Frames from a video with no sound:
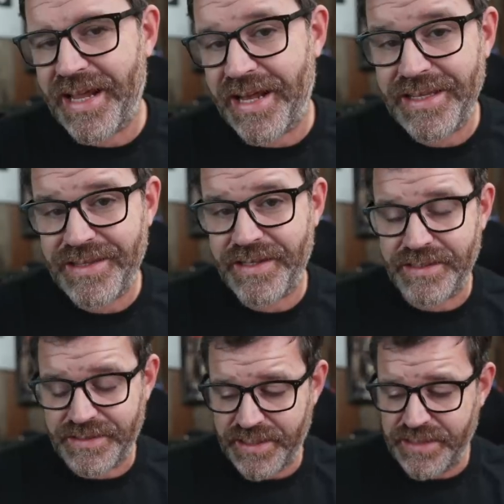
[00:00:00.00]
And I think
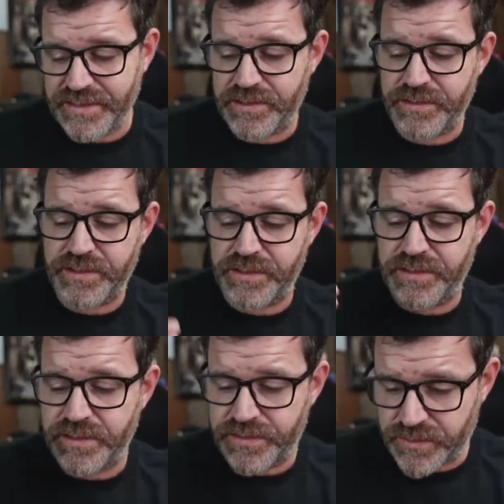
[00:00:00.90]
it's easier to
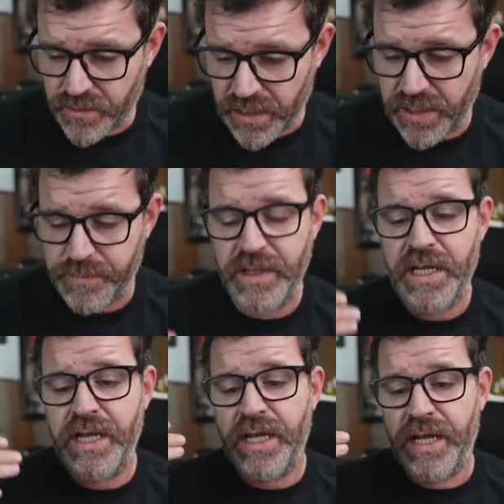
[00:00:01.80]
describe
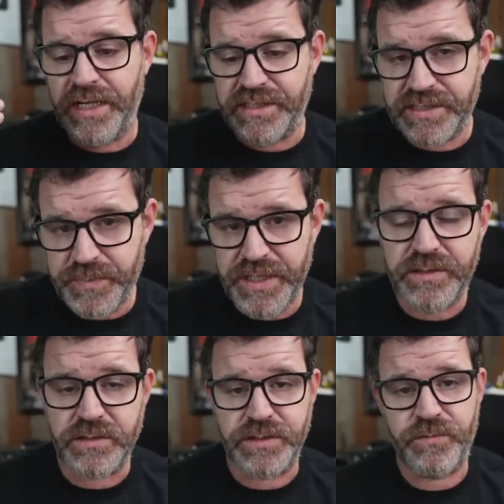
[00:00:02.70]
a
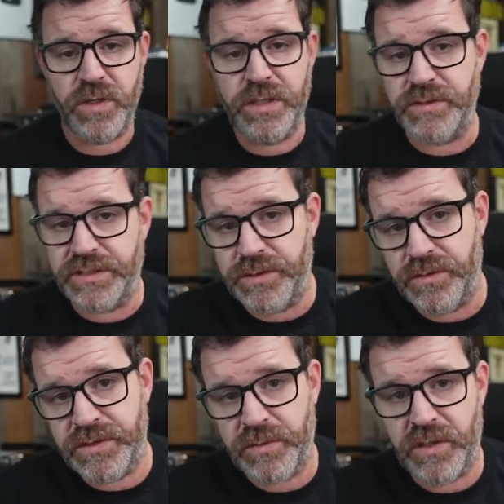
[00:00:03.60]
speaker's frequency
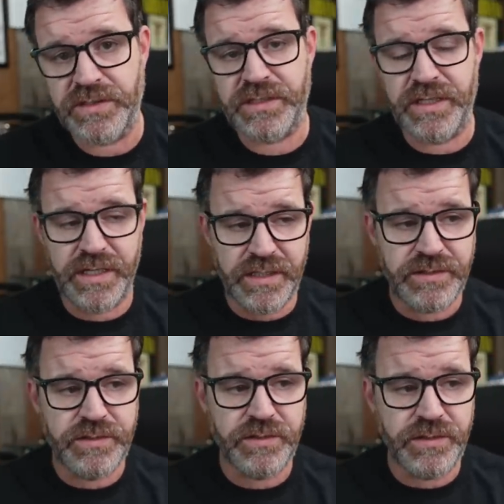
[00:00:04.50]
response than it
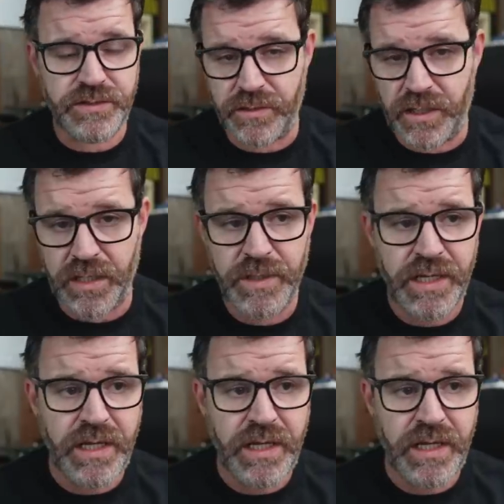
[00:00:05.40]
is to describe